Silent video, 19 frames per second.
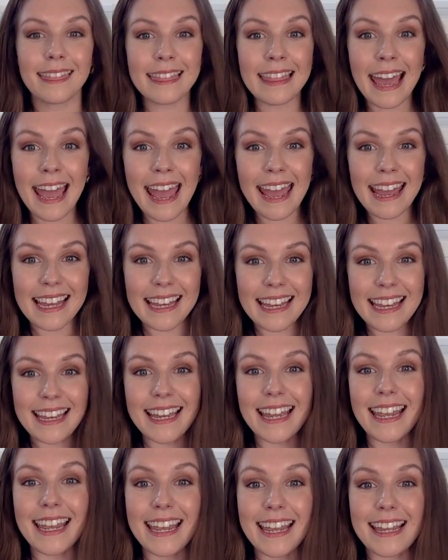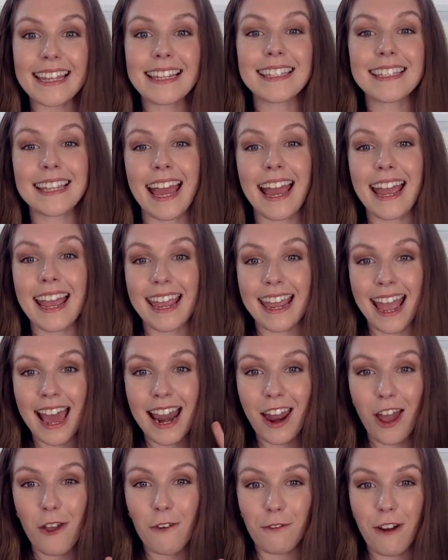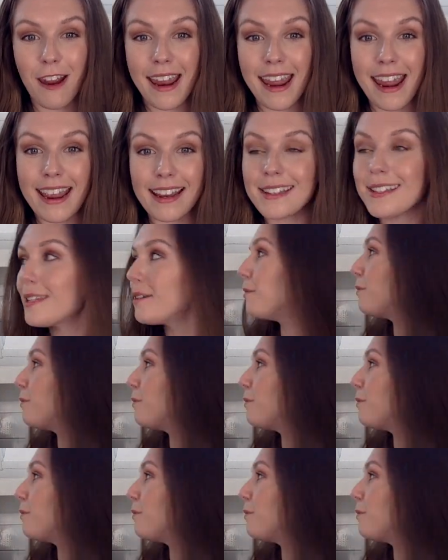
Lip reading: There he is. Say hello, Fred.